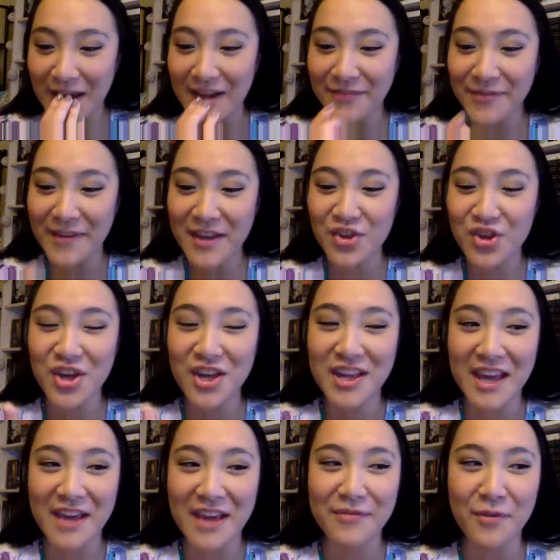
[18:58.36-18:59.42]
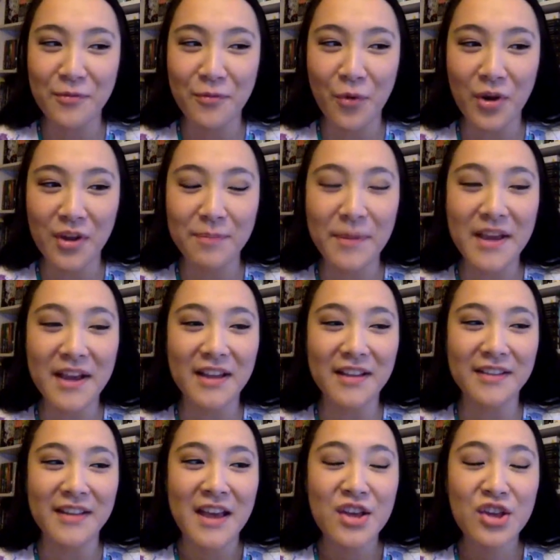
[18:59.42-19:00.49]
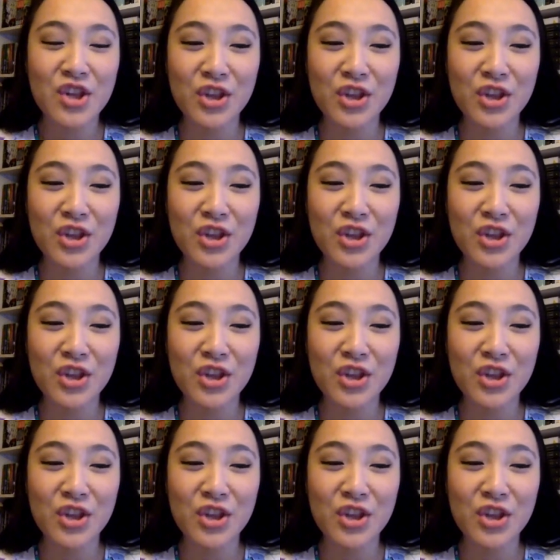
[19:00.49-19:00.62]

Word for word: I think she gave the voice because she